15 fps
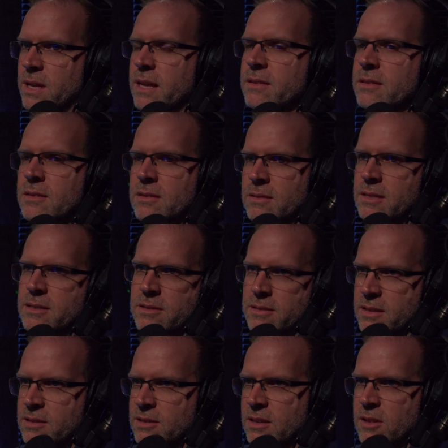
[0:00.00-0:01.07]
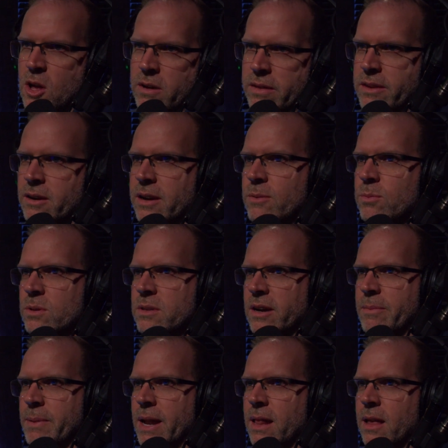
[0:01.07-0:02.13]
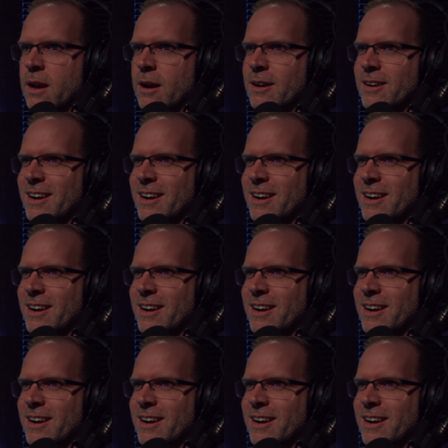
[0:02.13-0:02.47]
Well, it's a long theory. We'll talk about it.